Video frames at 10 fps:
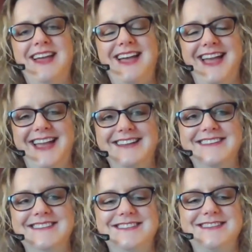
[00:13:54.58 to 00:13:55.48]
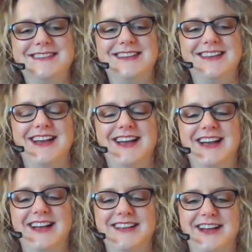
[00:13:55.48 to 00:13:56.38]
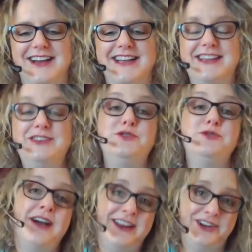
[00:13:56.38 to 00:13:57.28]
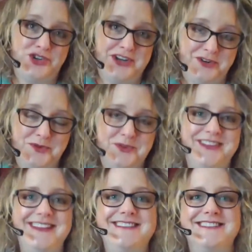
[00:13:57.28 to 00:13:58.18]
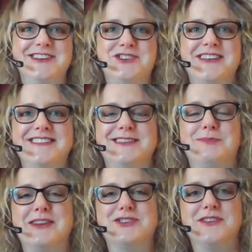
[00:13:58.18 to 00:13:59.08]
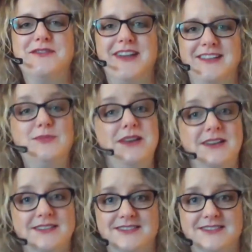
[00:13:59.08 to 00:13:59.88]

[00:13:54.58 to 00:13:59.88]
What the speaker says: And I do not generally suggest special events because